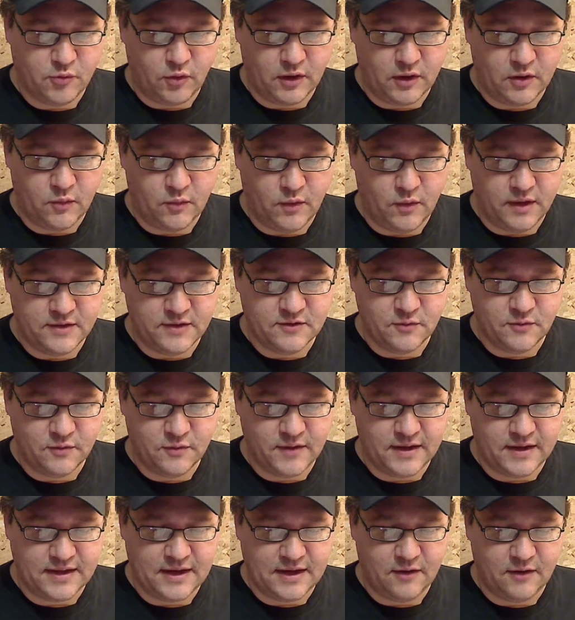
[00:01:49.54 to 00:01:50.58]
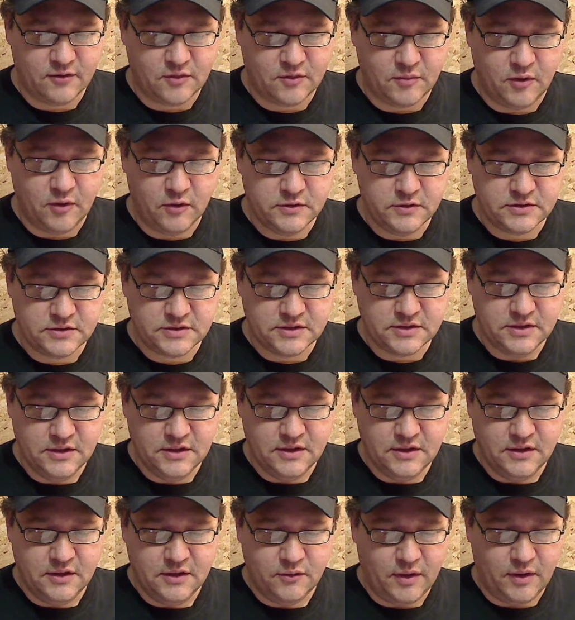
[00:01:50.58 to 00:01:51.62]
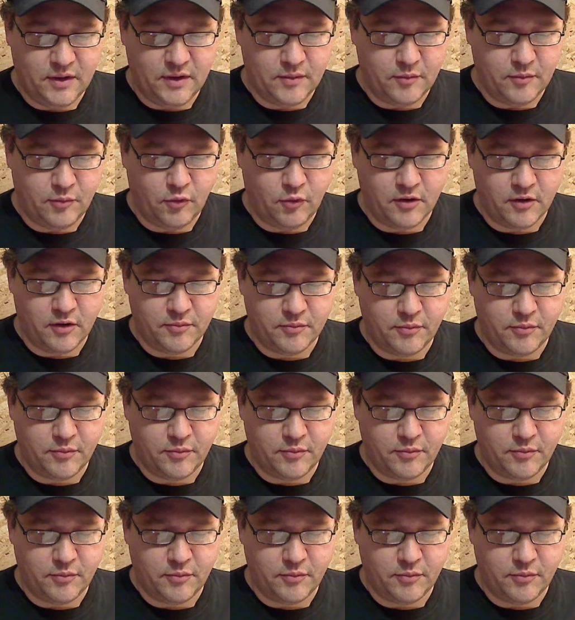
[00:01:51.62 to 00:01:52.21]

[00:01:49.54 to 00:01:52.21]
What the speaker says: ones when they count the most. Great report.